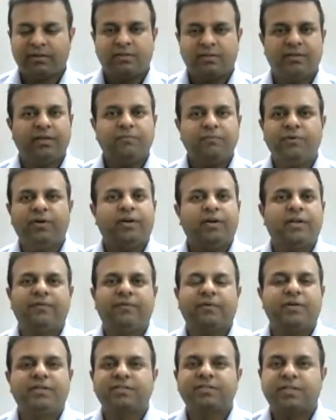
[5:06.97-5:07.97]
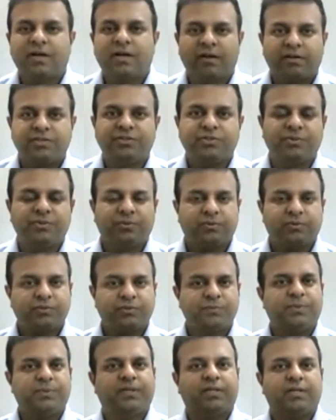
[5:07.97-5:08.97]
They would never discourage you to
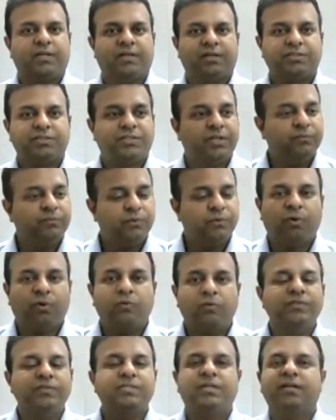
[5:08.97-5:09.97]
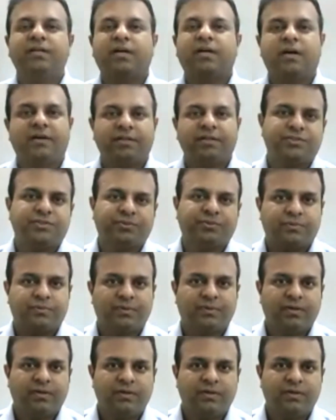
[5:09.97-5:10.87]
speak in English. They would always encourage you,